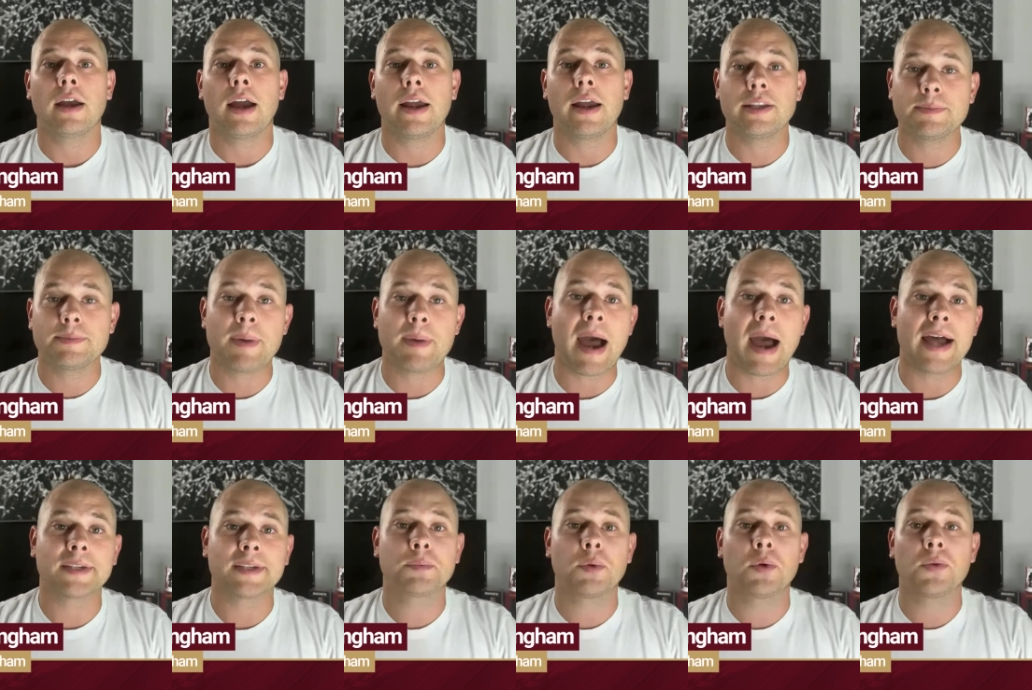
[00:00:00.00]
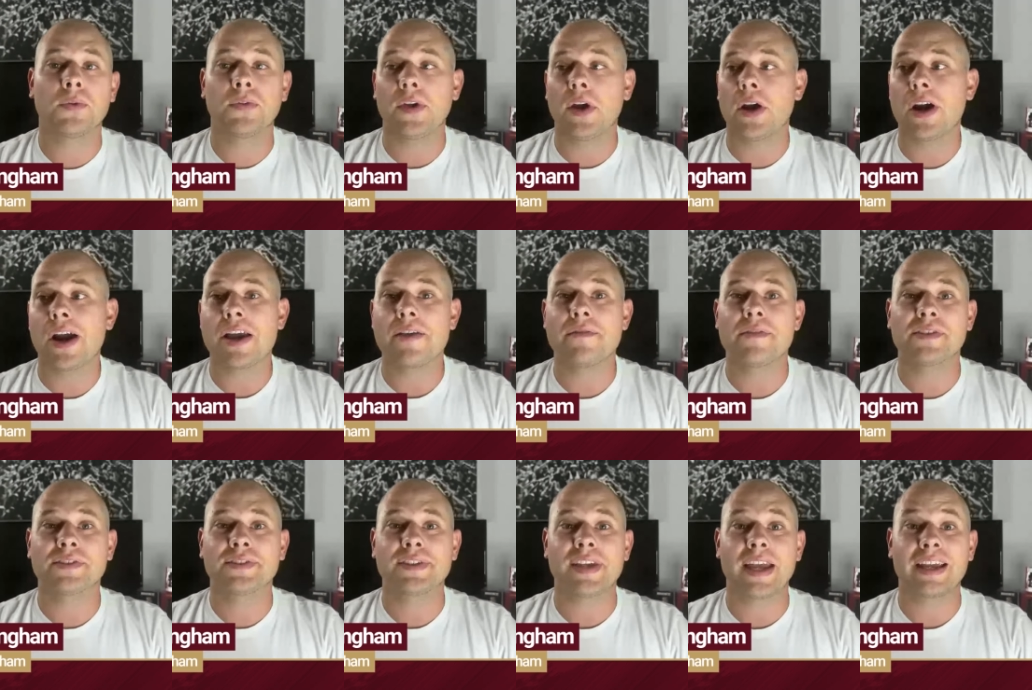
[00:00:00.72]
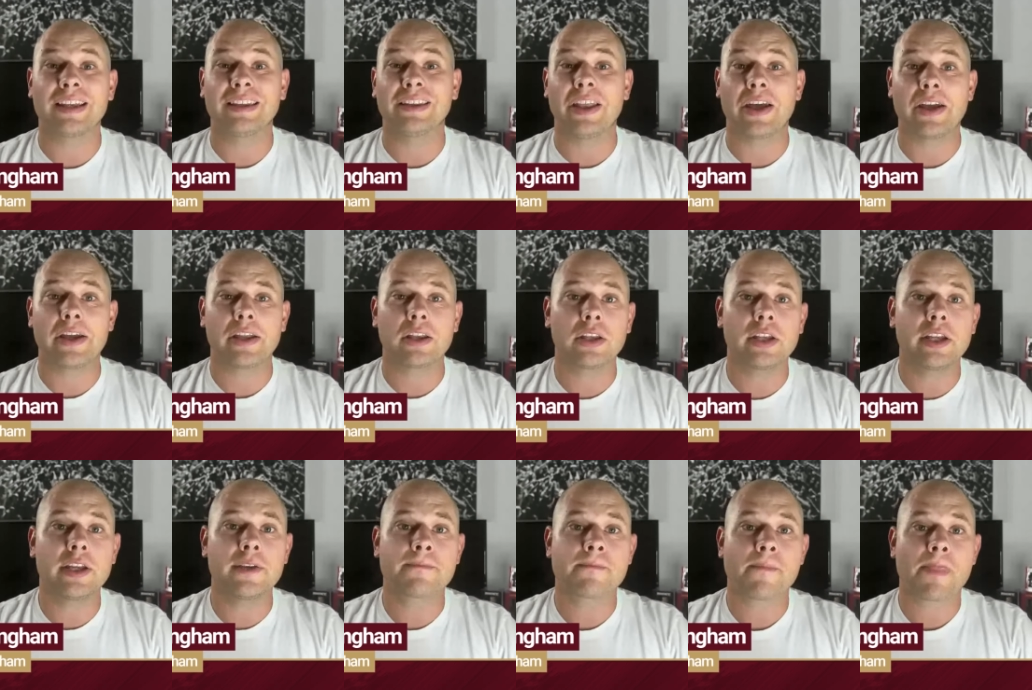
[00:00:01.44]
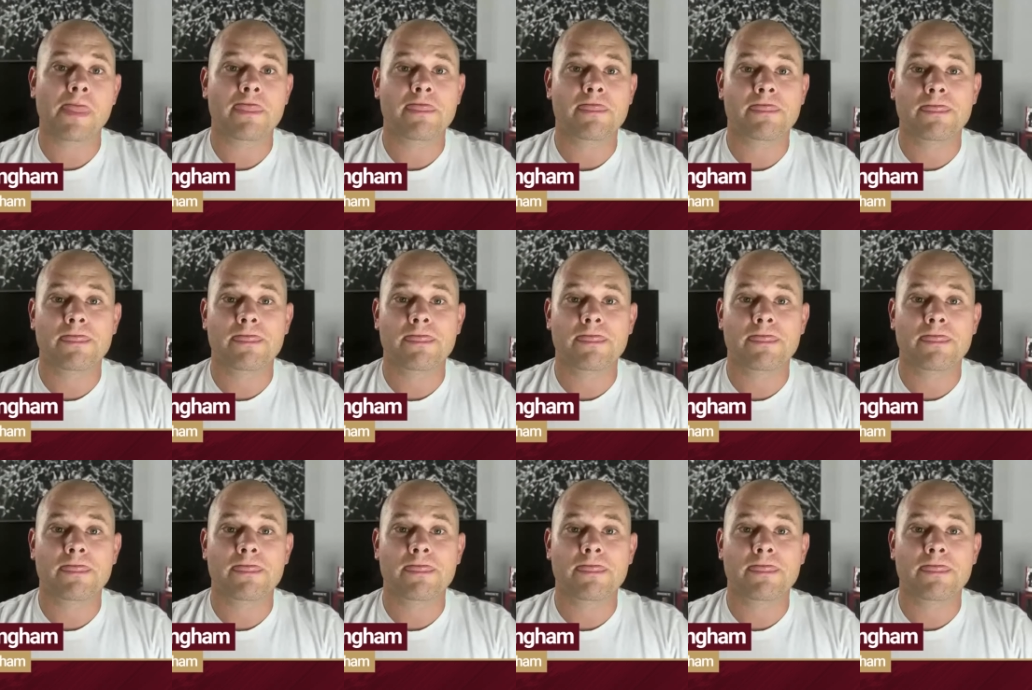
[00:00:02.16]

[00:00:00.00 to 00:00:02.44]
It's possible, dare I even say likely,